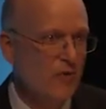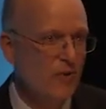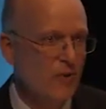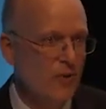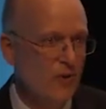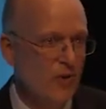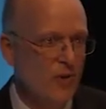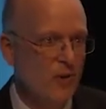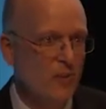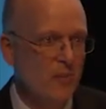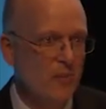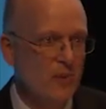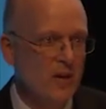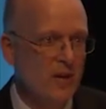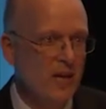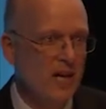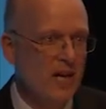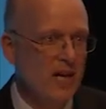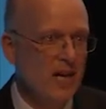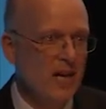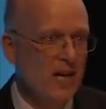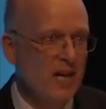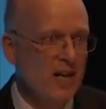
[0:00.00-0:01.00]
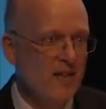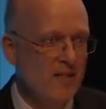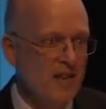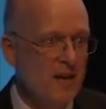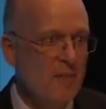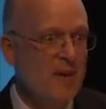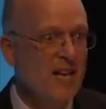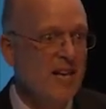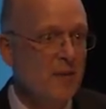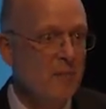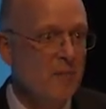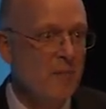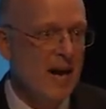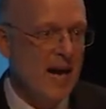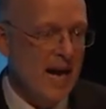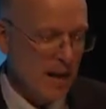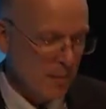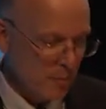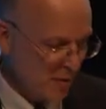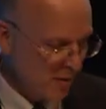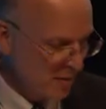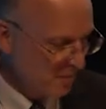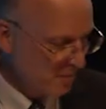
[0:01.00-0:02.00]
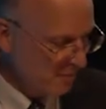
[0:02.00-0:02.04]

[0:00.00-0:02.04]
further. They made a map.